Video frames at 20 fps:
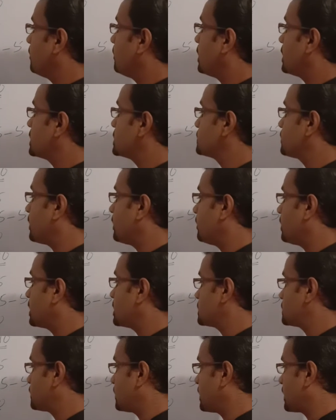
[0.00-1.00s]
Minus
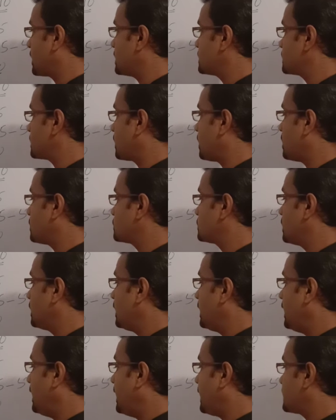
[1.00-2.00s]
5 cancel out.
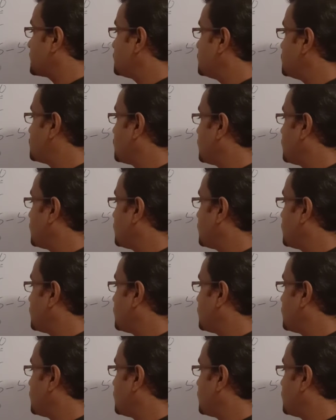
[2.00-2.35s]
X is